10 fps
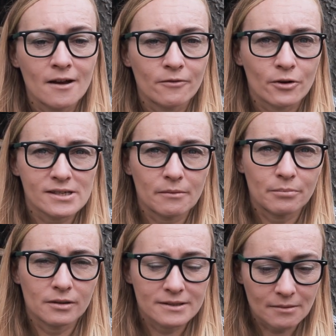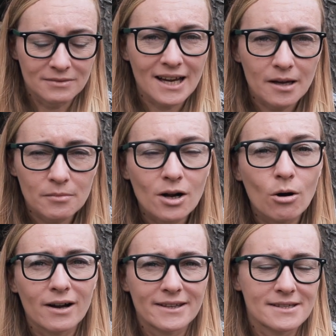For example, some time
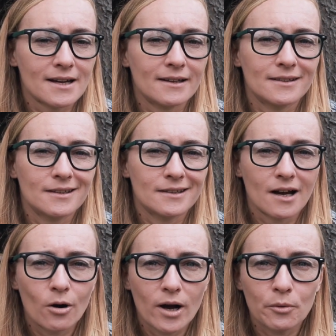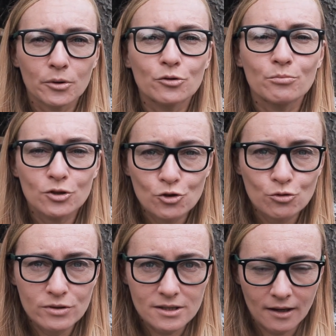ago I decided that, I want to be
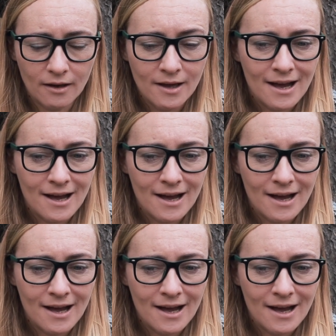juicing.